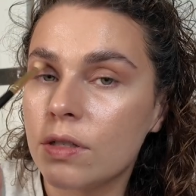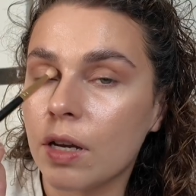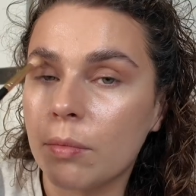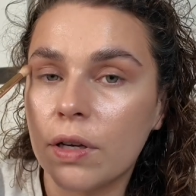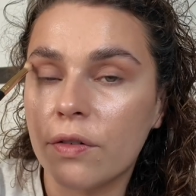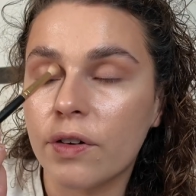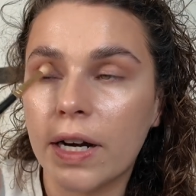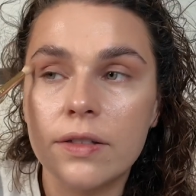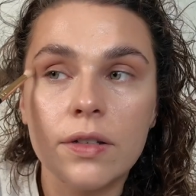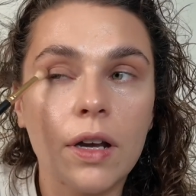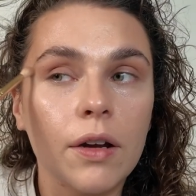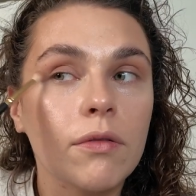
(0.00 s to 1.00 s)
Don't be afraid
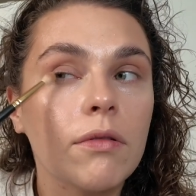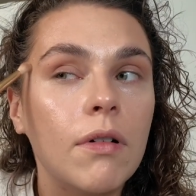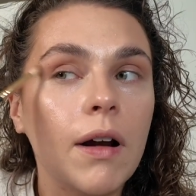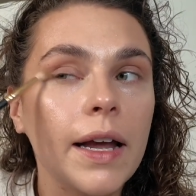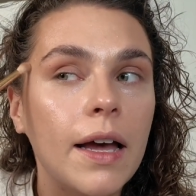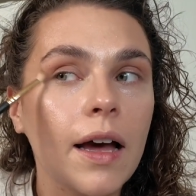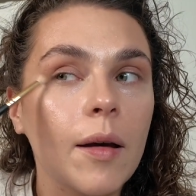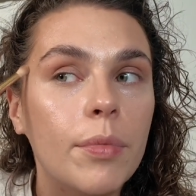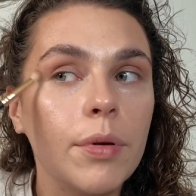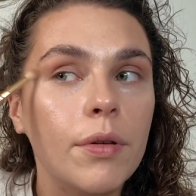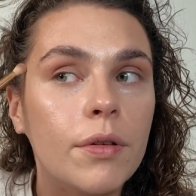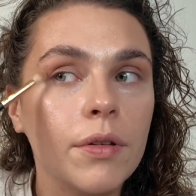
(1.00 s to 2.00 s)
to go right up
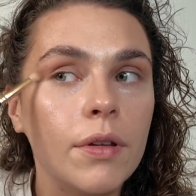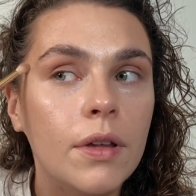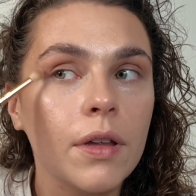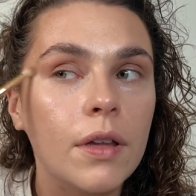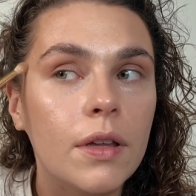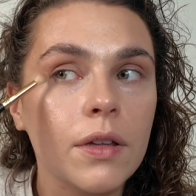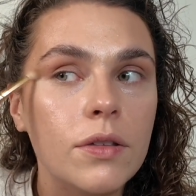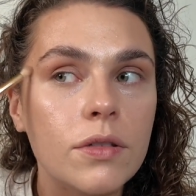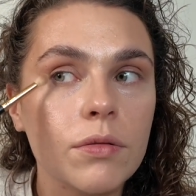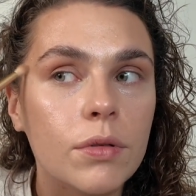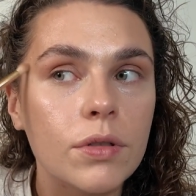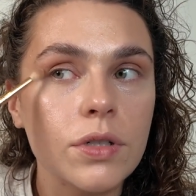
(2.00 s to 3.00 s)

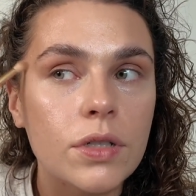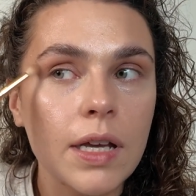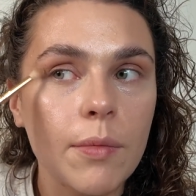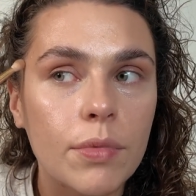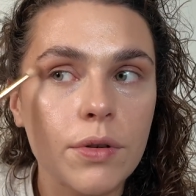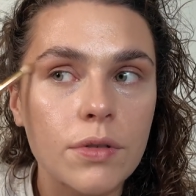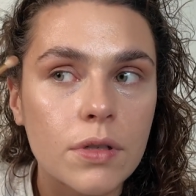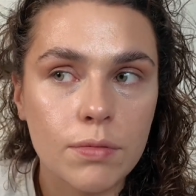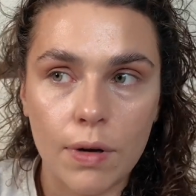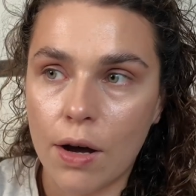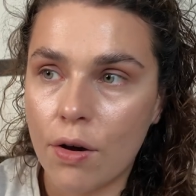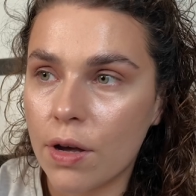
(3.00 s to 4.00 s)
towards your temples as
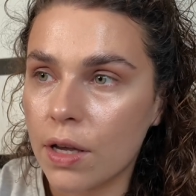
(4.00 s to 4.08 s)
well.